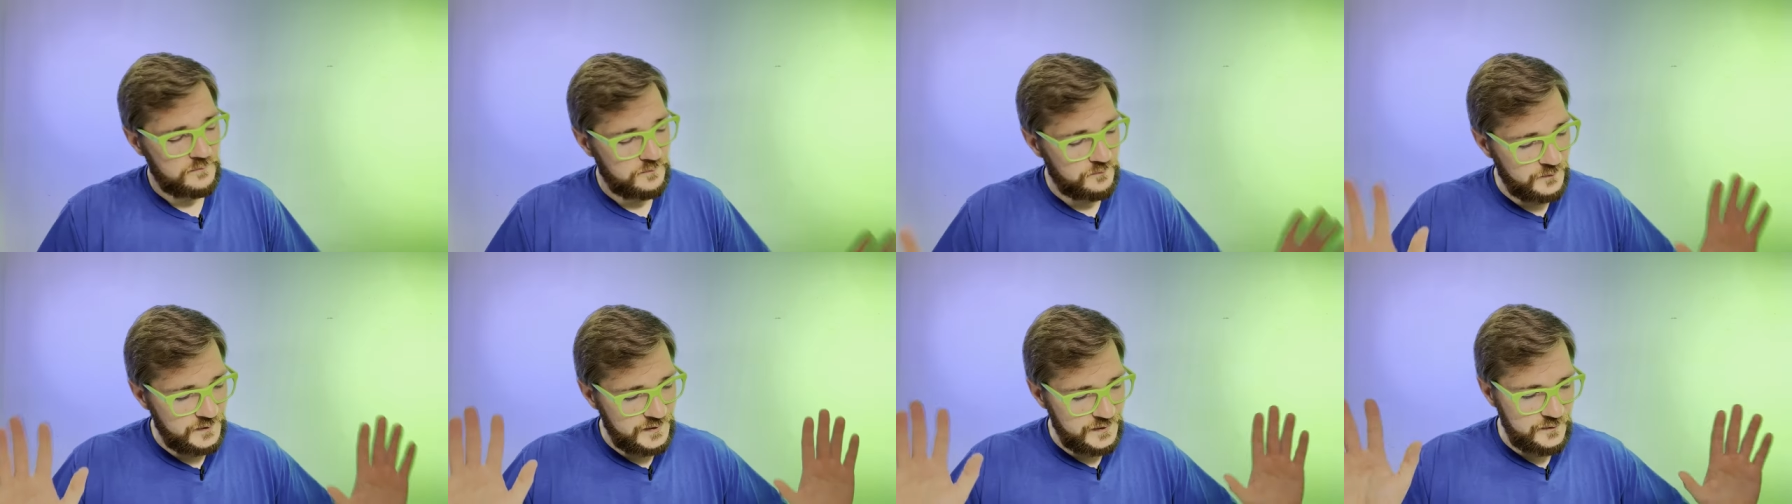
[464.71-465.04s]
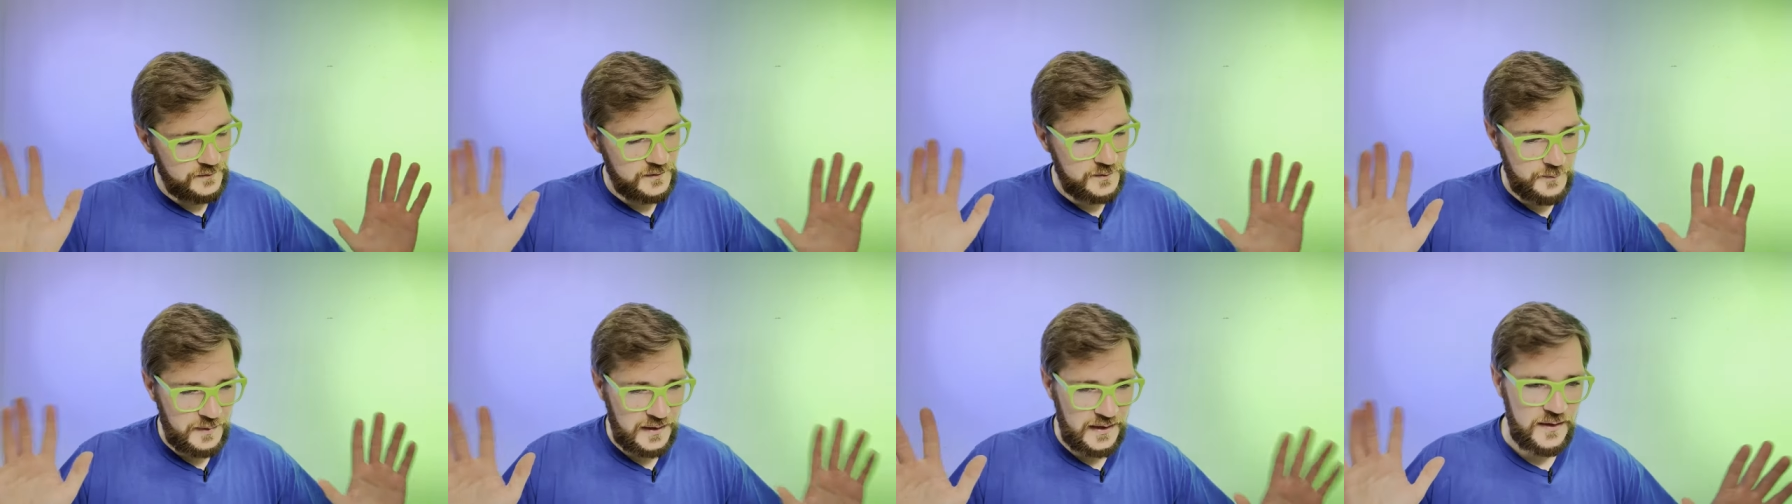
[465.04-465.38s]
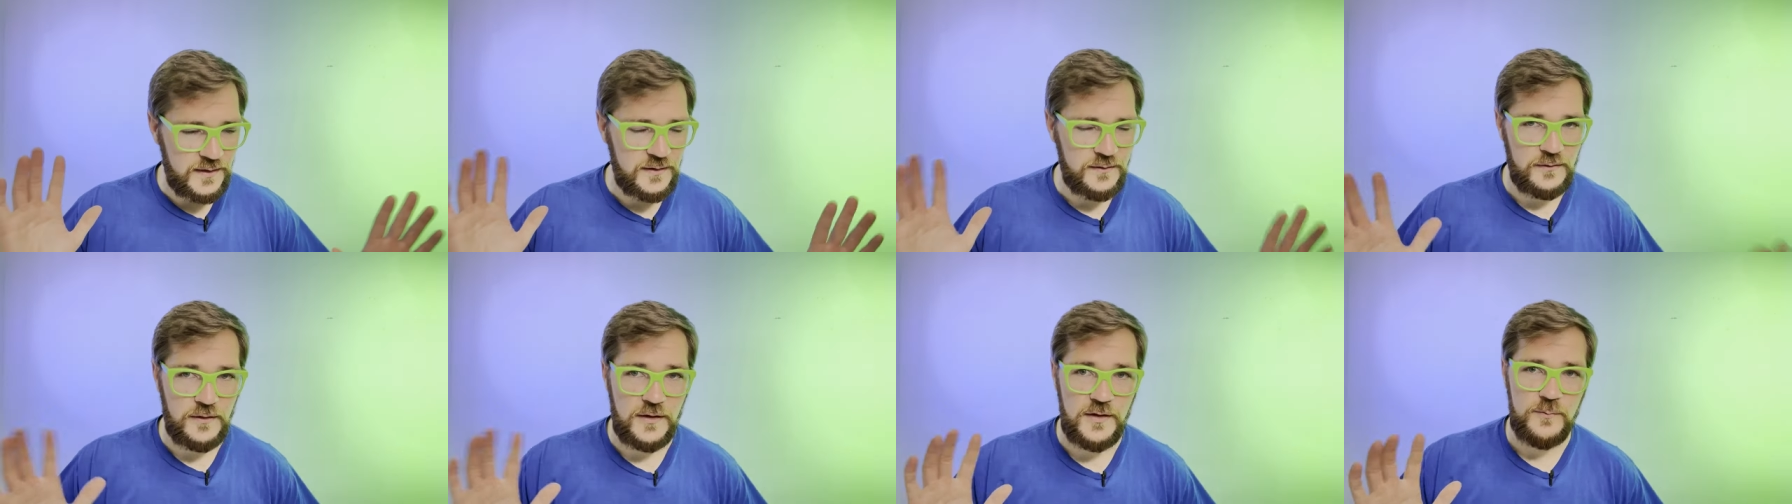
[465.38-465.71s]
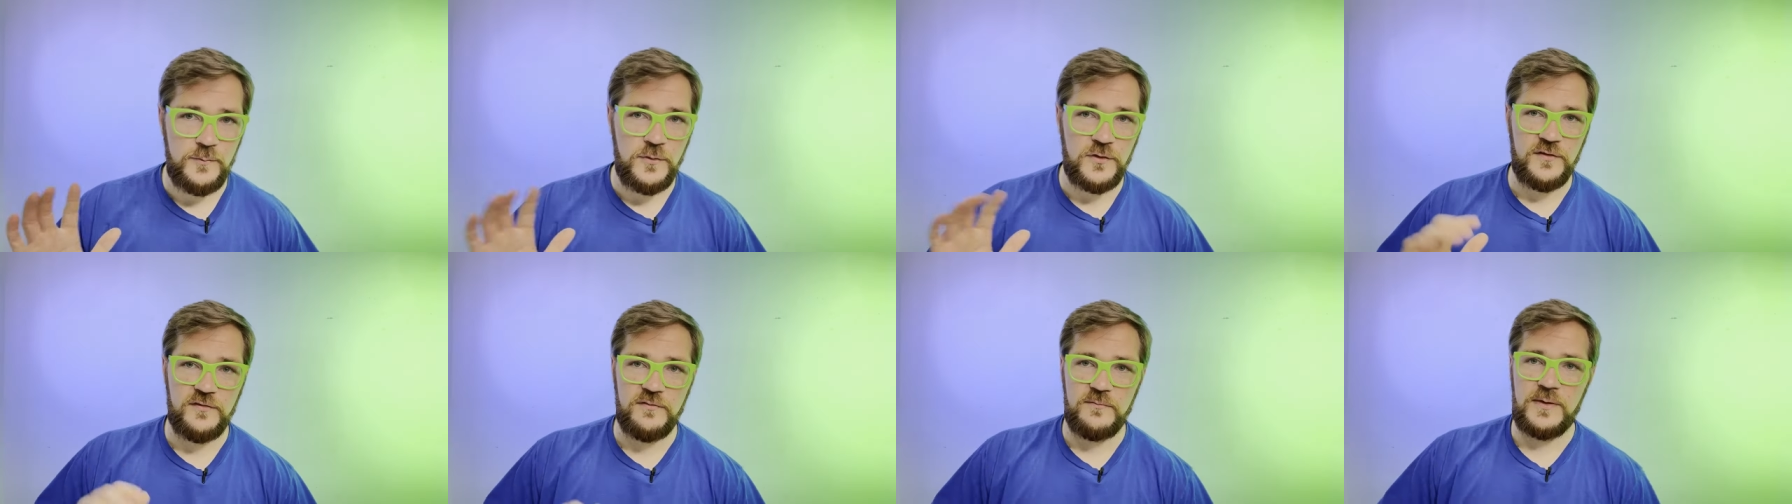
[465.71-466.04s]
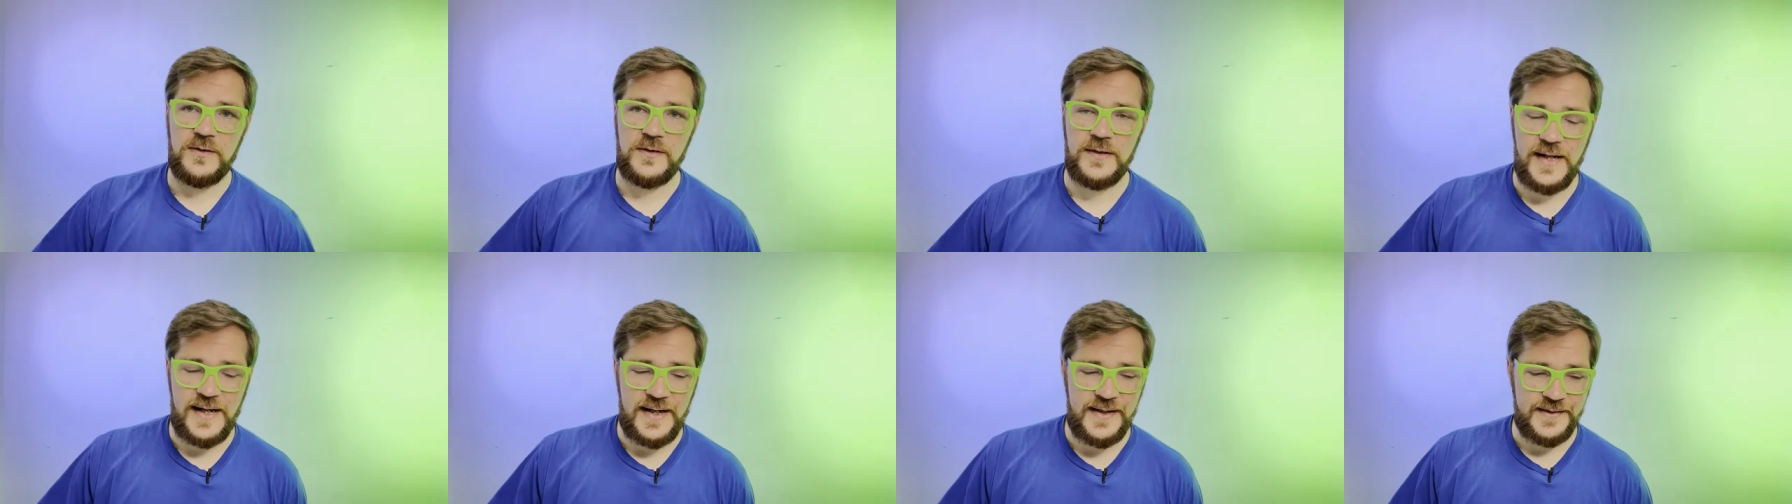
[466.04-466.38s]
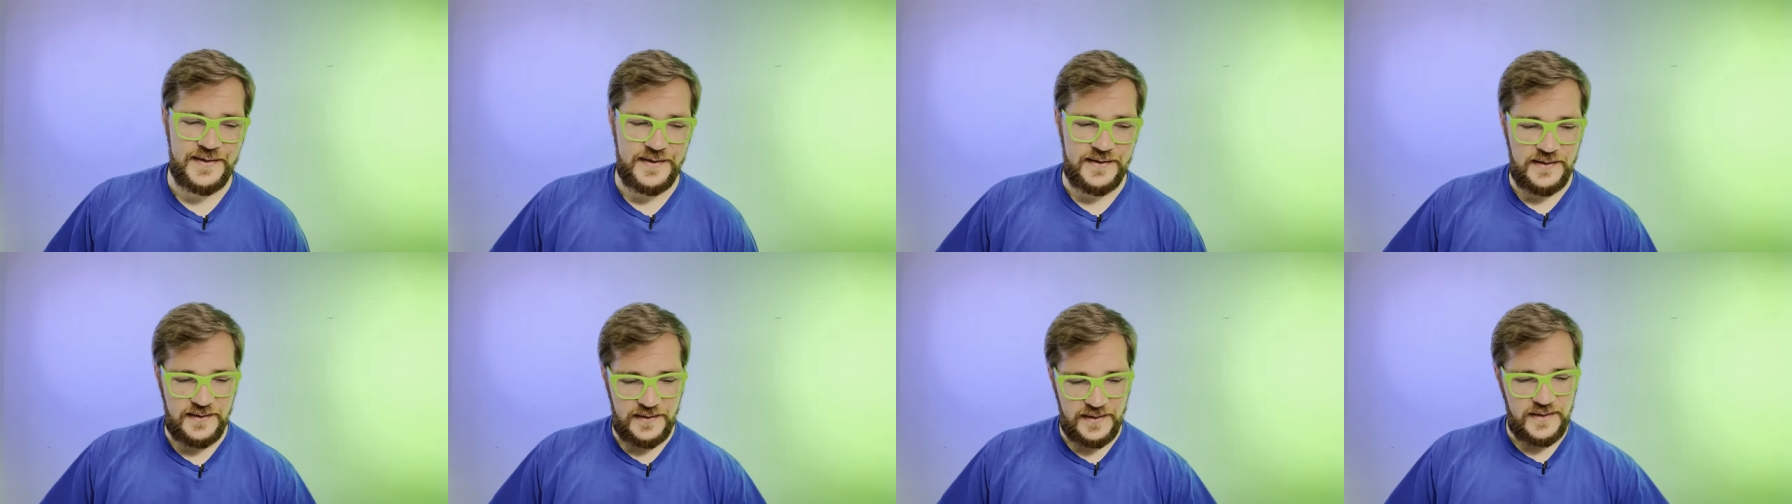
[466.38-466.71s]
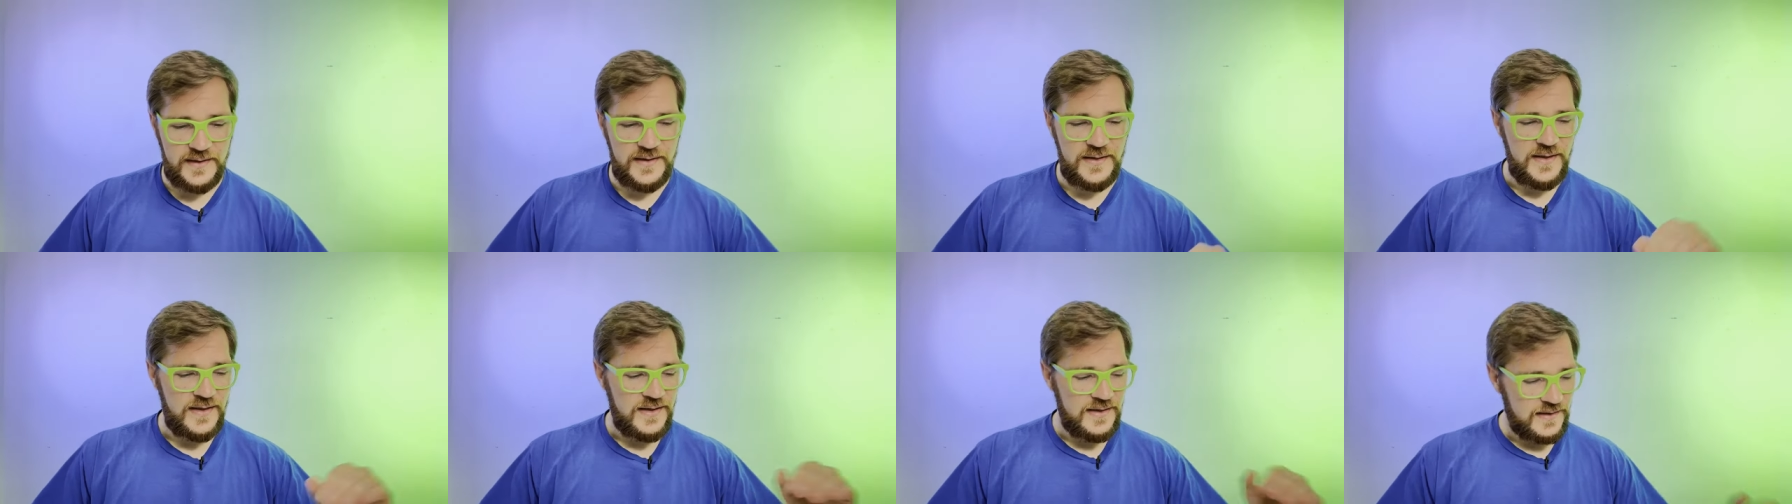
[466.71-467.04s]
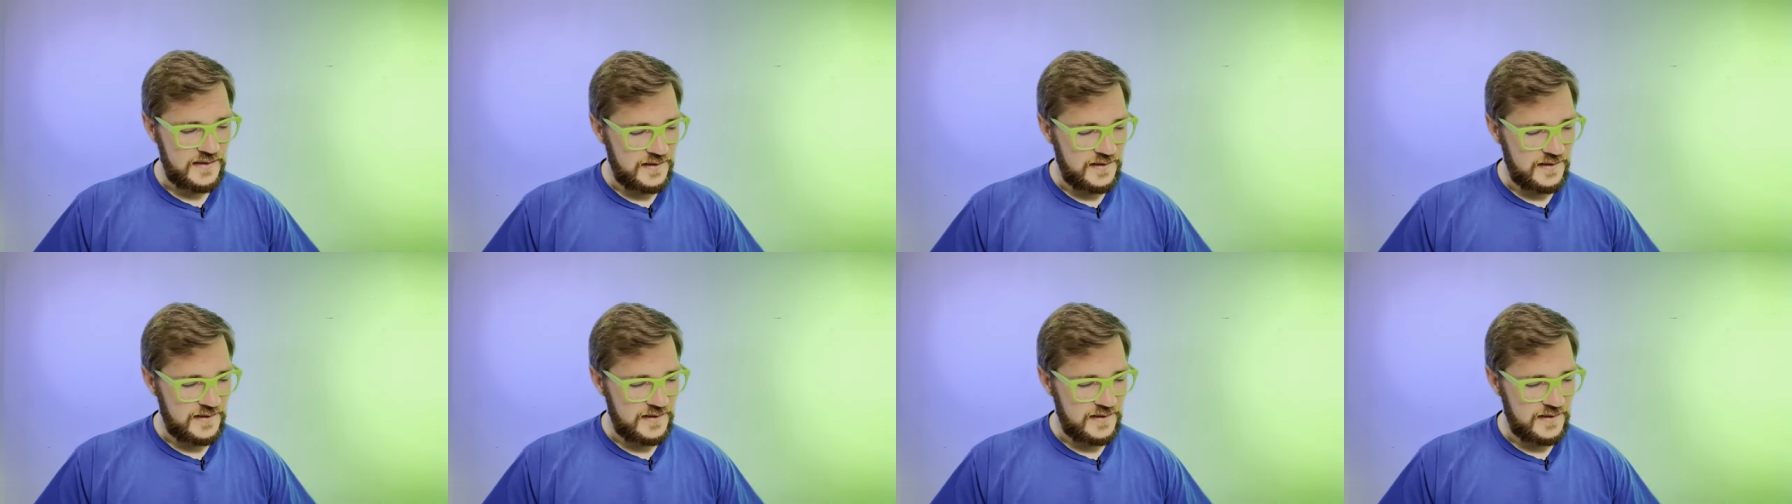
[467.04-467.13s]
we demand a lot more from our eyes today.